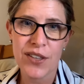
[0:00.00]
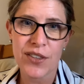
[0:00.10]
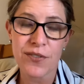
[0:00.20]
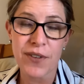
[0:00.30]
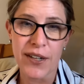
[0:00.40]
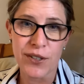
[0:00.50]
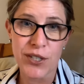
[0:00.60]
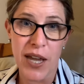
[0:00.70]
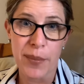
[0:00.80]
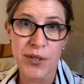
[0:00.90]
the final
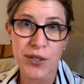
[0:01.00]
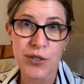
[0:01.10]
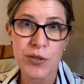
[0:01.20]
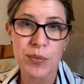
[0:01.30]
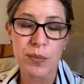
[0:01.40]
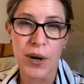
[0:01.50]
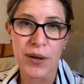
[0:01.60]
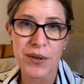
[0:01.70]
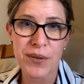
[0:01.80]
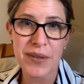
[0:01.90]
chapter
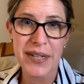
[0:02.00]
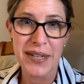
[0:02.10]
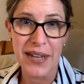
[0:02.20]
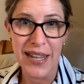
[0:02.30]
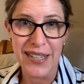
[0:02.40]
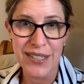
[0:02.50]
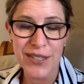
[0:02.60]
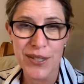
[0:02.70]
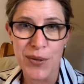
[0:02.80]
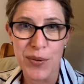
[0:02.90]
tomorrow night.
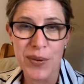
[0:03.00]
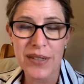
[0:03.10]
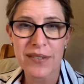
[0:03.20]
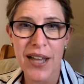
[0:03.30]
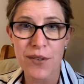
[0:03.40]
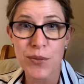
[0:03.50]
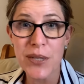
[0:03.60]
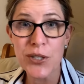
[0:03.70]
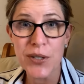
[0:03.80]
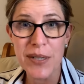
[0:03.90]
So have
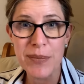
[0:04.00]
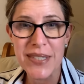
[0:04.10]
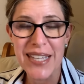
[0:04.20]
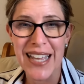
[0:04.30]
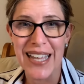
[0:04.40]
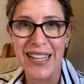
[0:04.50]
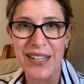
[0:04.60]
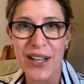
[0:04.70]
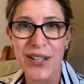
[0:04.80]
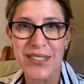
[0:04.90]
sweet dreams,
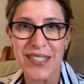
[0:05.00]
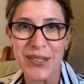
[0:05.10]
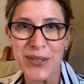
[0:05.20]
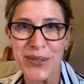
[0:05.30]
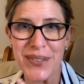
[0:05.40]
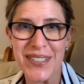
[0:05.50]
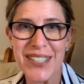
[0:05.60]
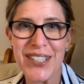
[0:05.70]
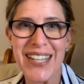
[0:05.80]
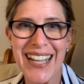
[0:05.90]
and I'll see you soon.
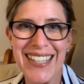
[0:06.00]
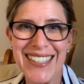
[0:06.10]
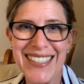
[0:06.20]
Good night.